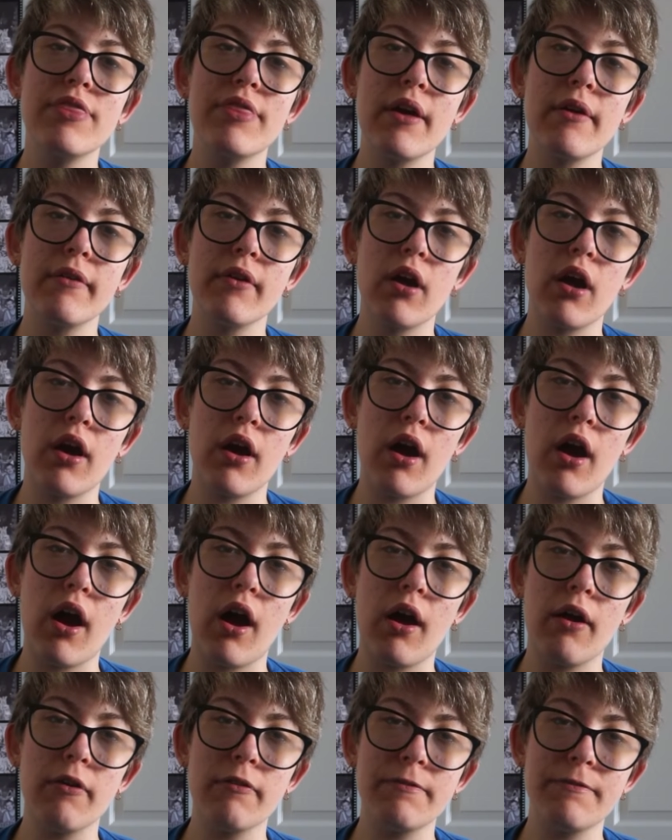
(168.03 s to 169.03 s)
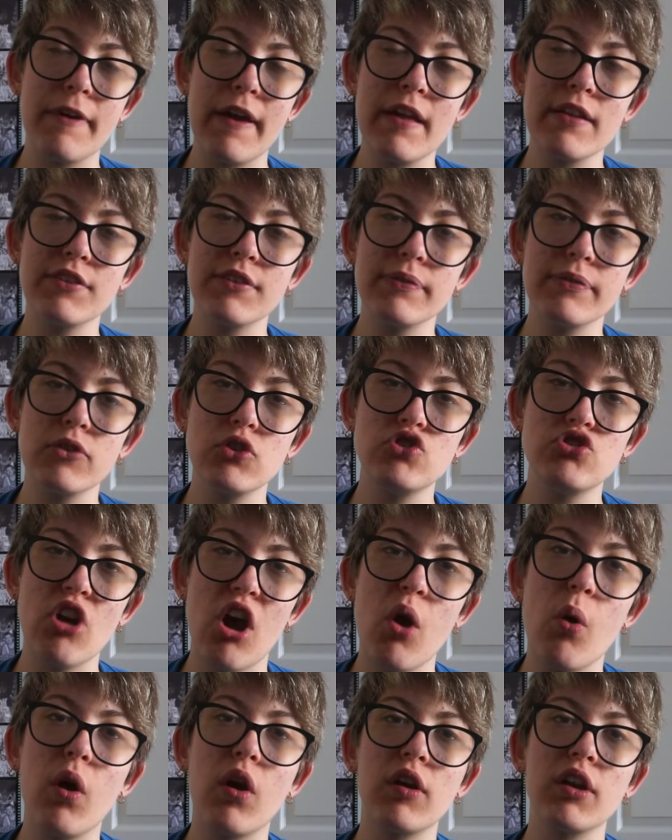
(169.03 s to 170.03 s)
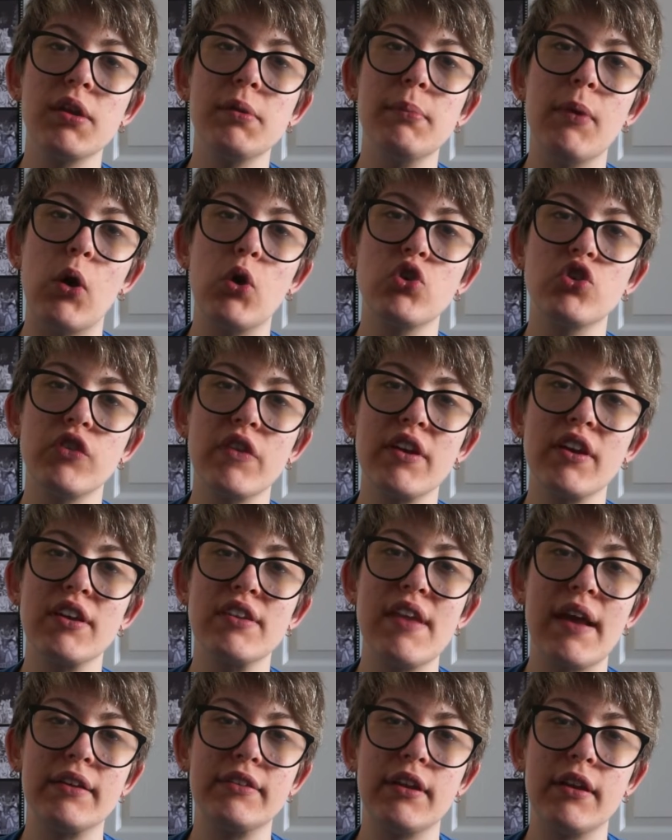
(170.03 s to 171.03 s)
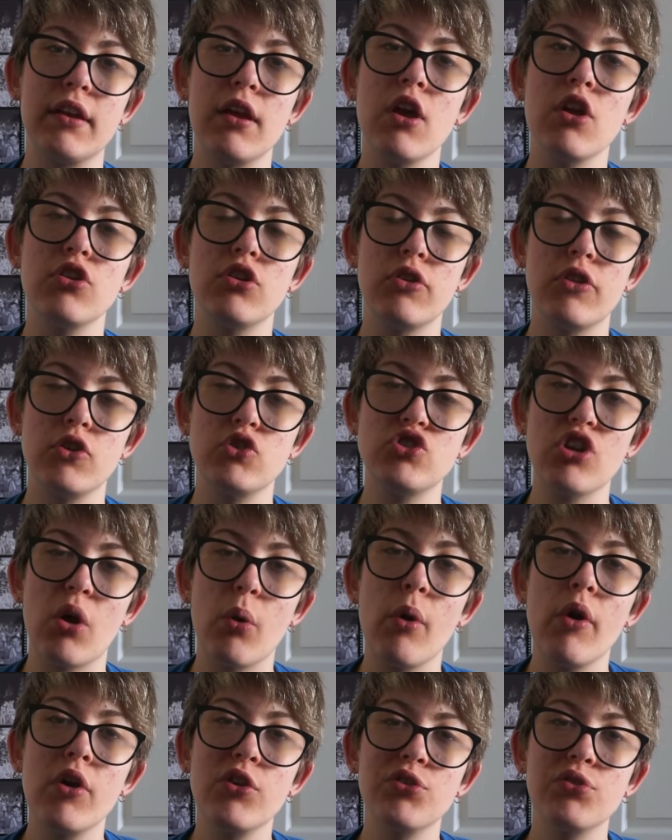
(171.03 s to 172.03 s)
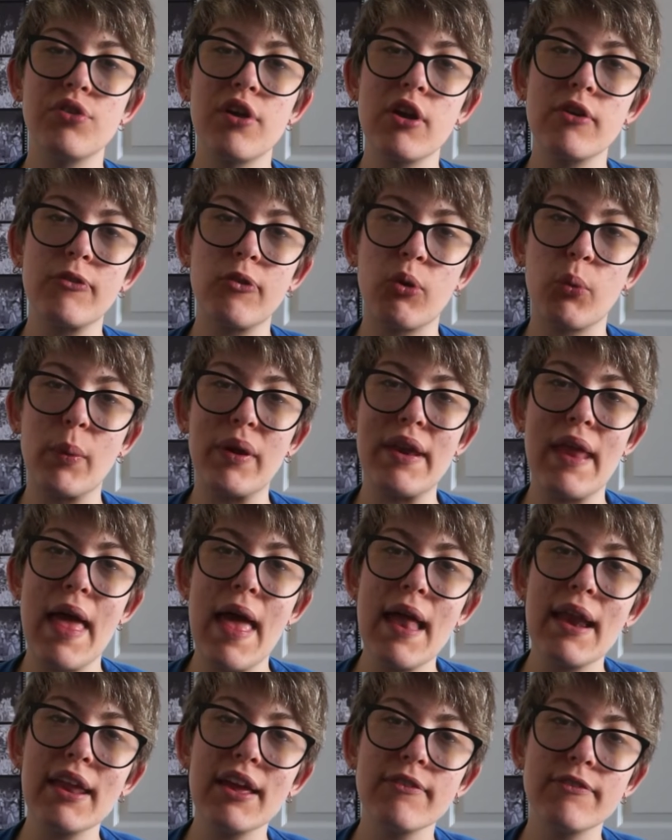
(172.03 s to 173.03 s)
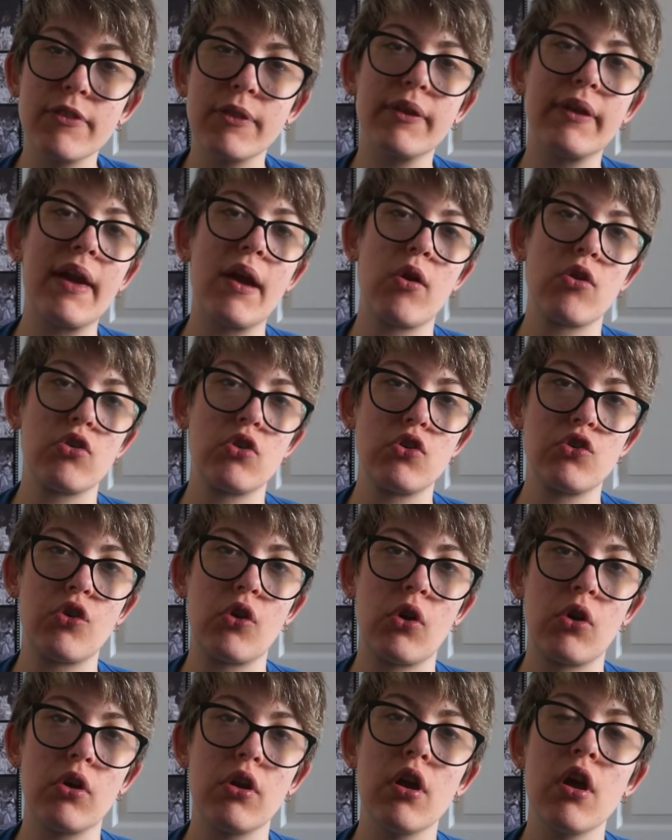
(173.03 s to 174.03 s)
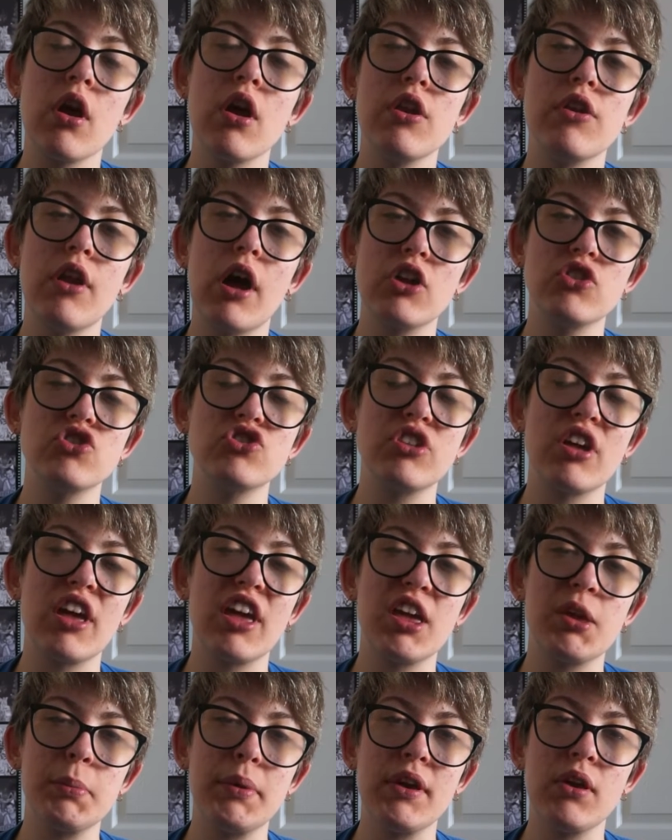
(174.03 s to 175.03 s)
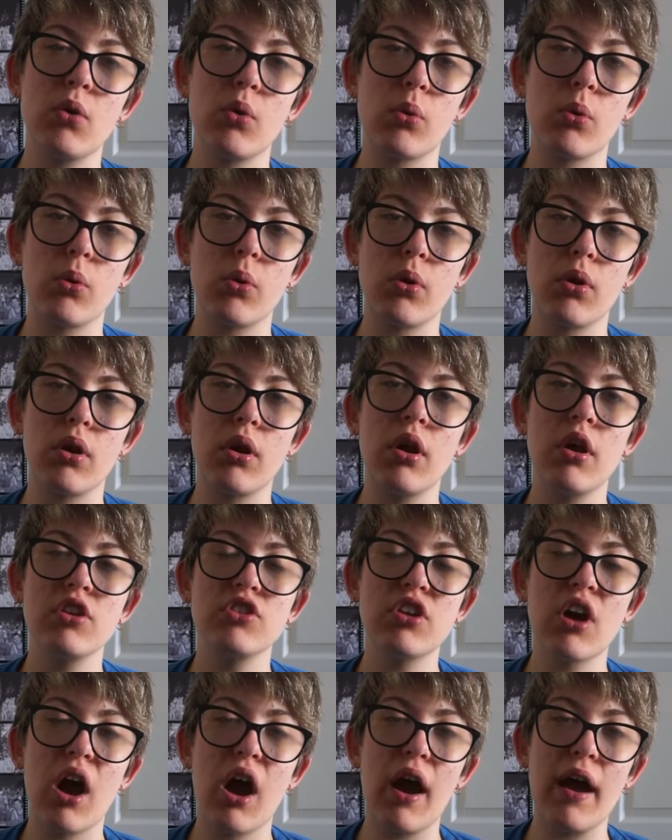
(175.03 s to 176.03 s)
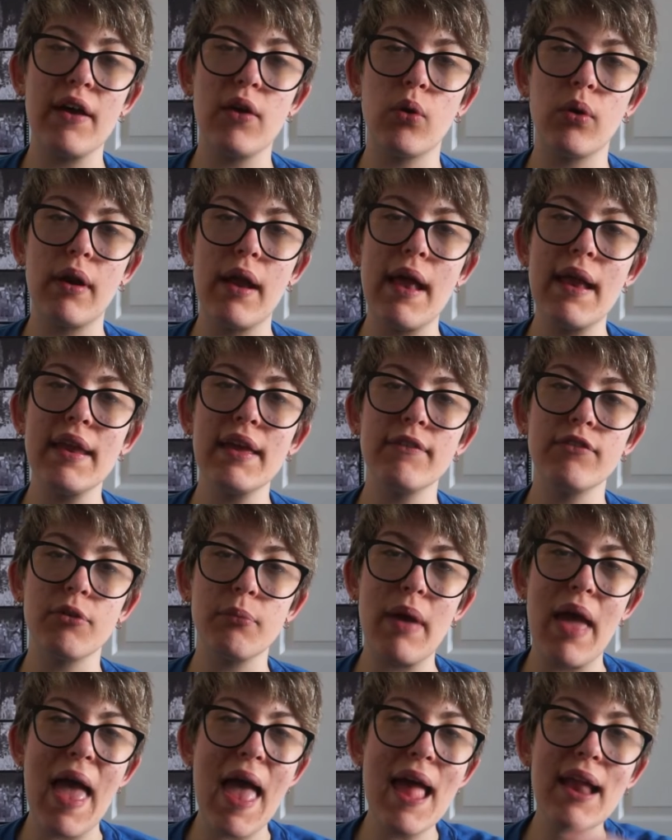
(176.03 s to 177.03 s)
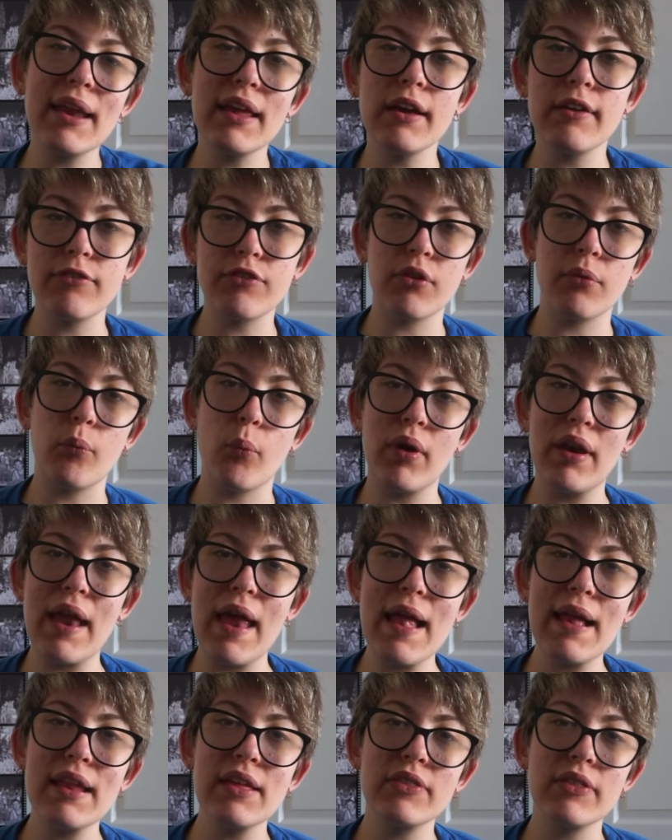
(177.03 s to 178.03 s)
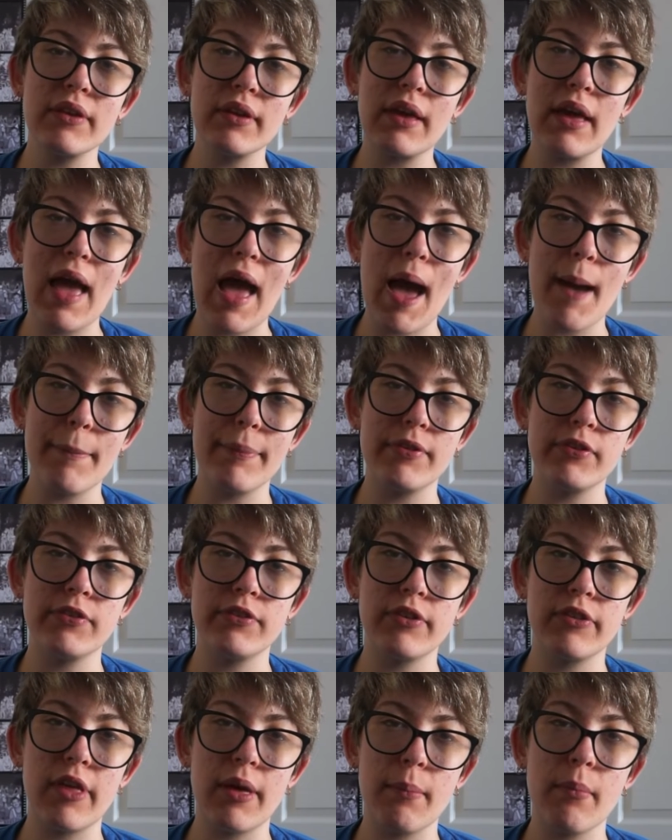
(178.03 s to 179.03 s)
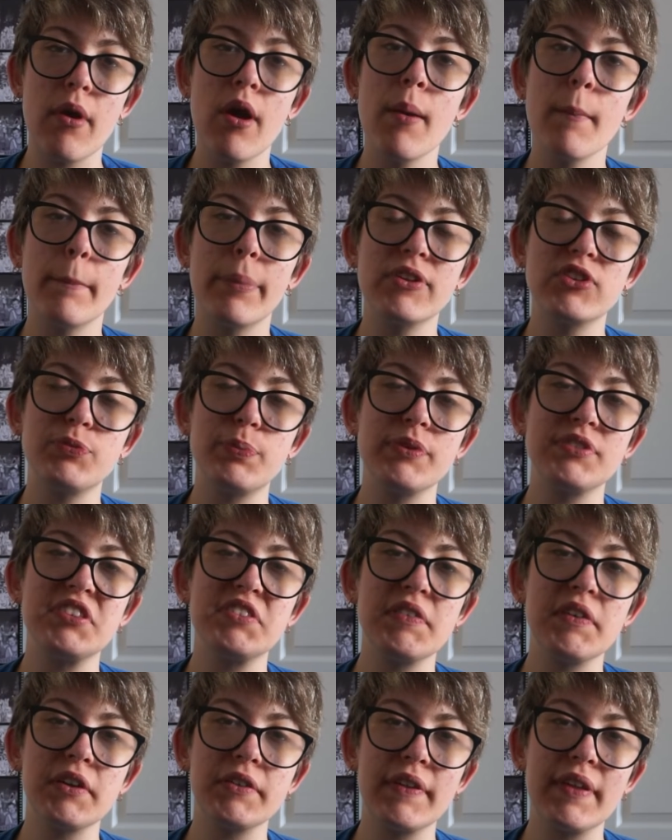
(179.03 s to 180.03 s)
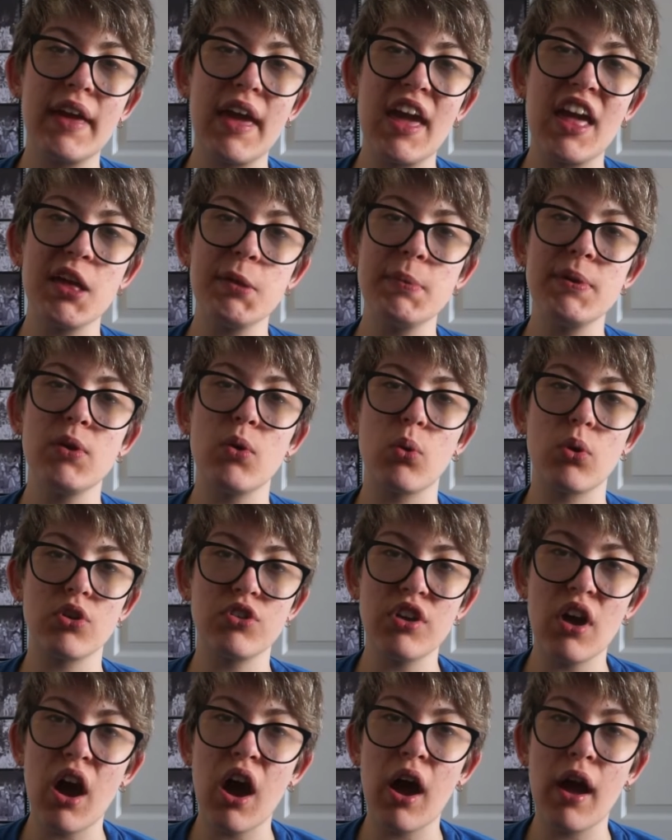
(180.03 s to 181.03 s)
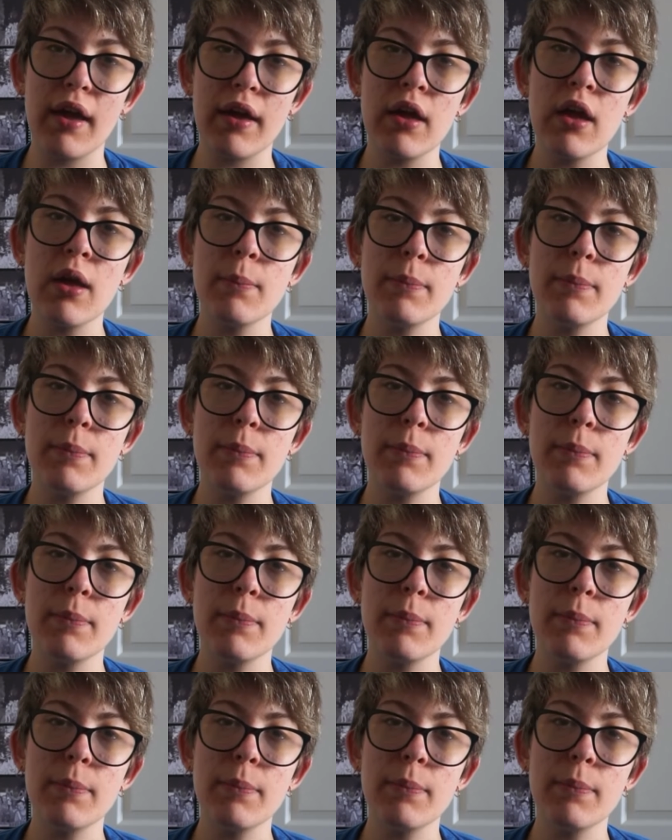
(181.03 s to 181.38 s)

that uh, fans of the show are emotionally connected to the show. So therefore, when any of the characters hurt, not just Amy or Ty or any of them, any of them, when anything happens to them, but specifically Amy or Ty,